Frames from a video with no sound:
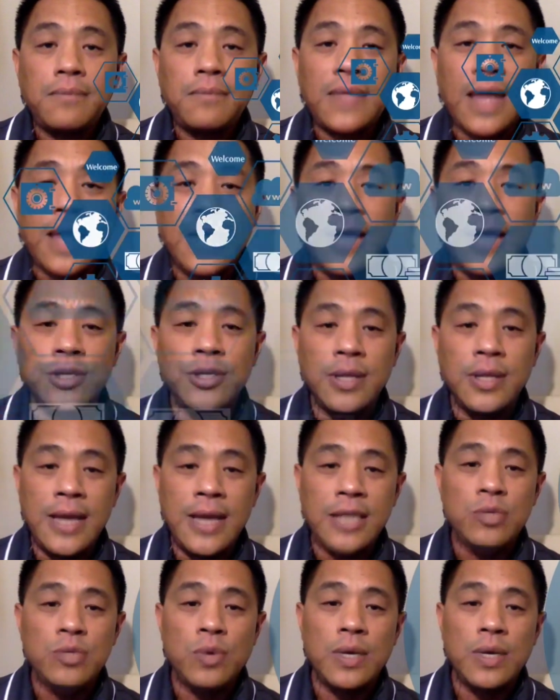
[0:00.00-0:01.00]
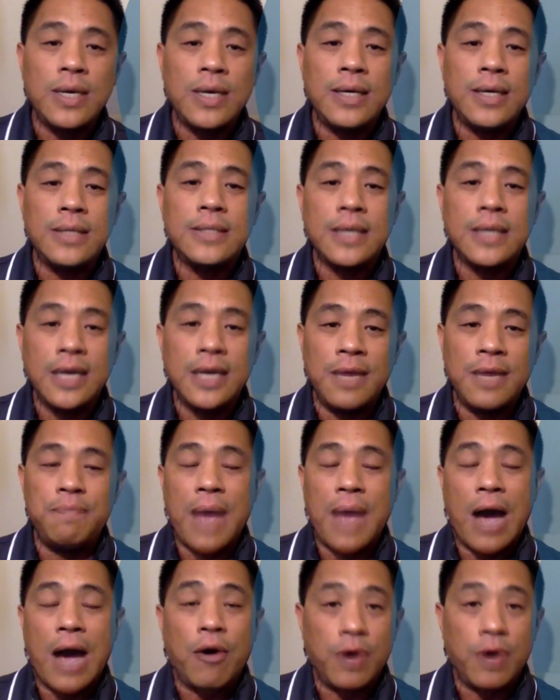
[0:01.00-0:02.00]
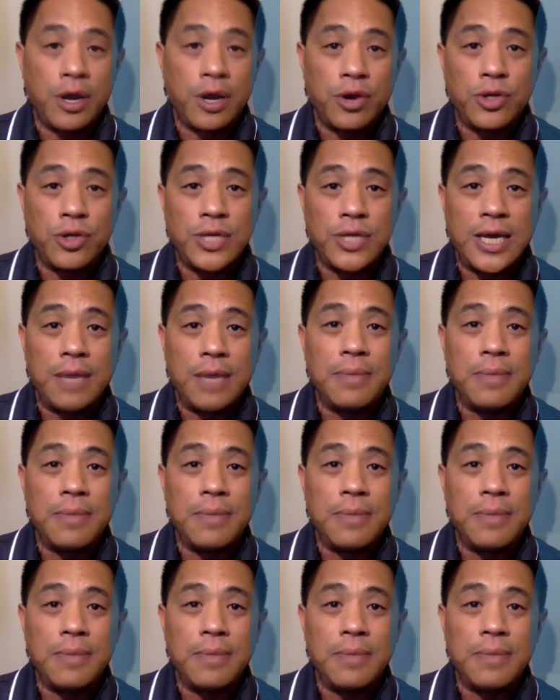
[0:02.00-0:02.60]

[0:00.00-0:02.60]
And so the next one is empowering your team.